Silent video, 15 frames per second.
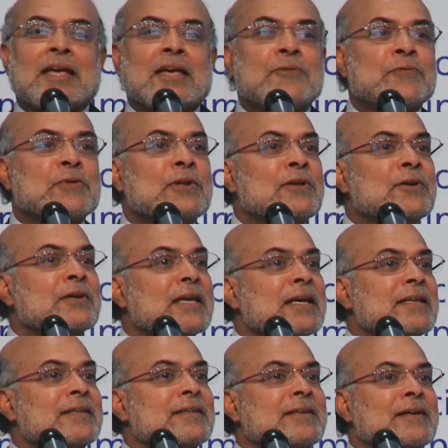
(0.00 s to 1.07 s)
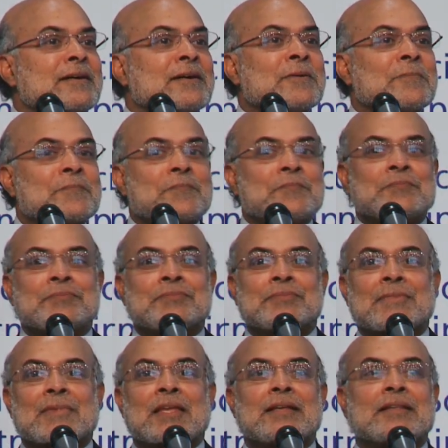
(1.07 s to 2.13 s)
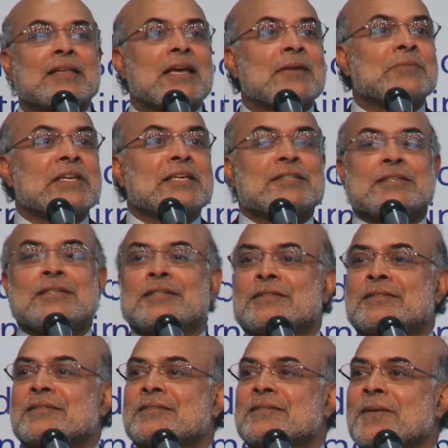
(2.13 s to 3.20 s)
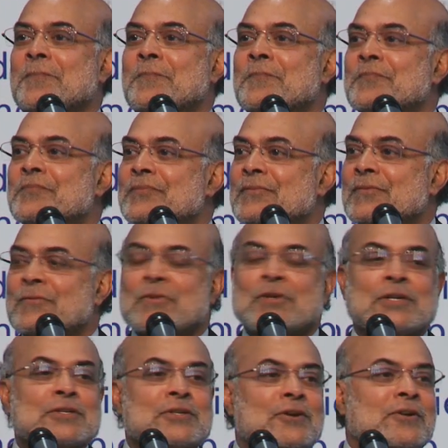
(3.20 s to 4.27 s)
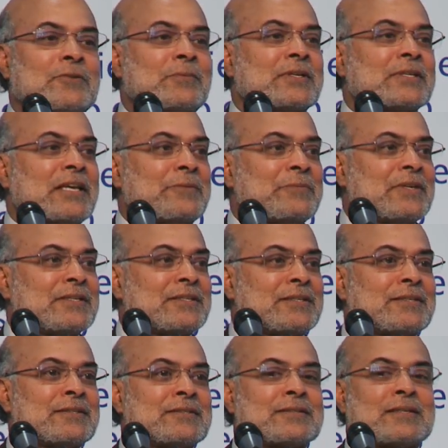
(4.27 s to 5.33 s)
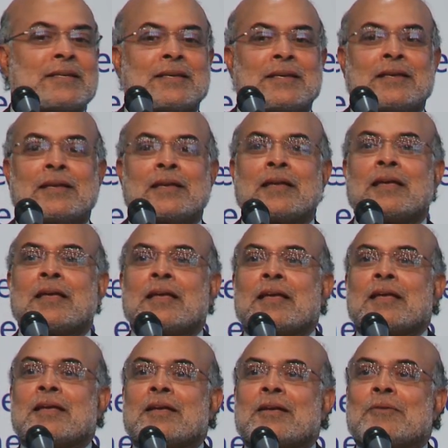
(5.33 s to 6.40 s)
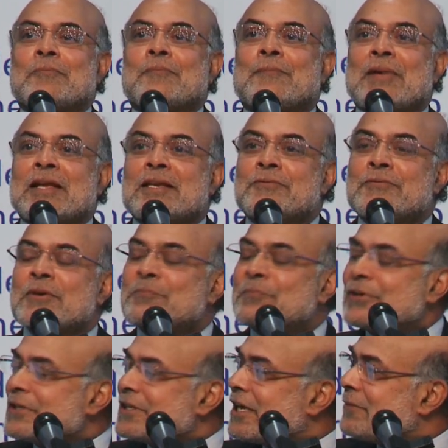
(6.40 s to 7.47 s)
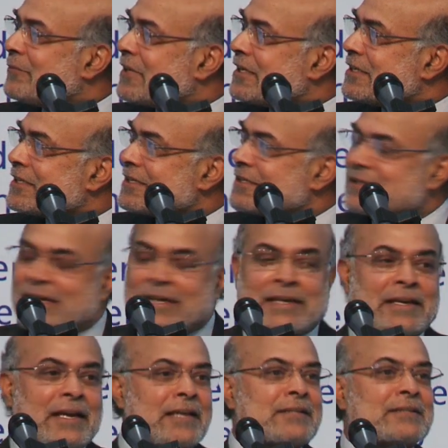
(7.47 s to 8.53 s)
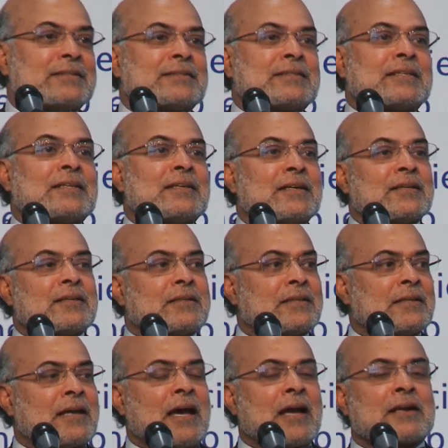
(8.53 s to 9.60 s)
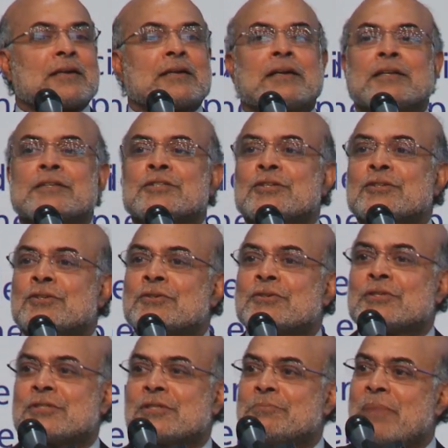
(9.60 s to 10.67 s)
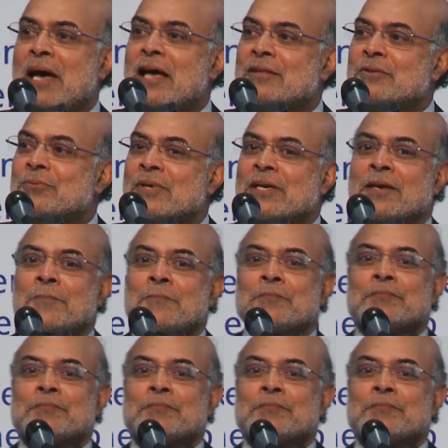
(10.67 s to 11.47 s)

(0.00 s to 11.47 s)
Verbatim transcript: If you look at um, the MDGs, we all talk about the MDGs. But if you put the MDGs against the agriculture nutrition pathway,